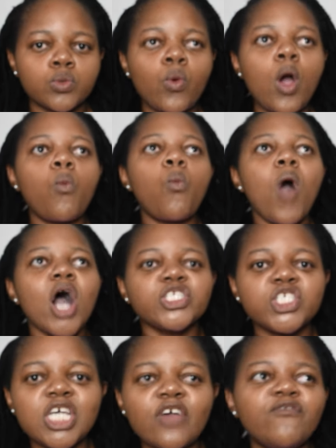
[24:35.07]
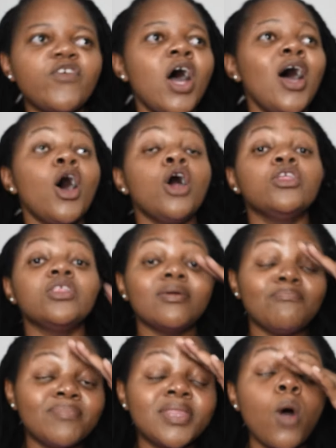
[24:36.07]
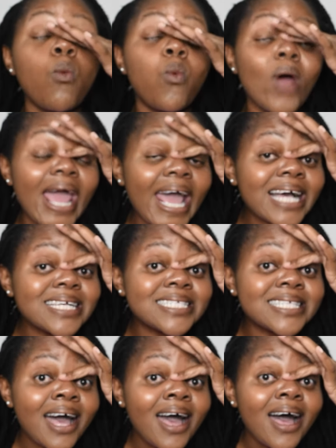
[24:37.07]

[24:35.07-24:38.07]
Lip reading: We're watching for the wings.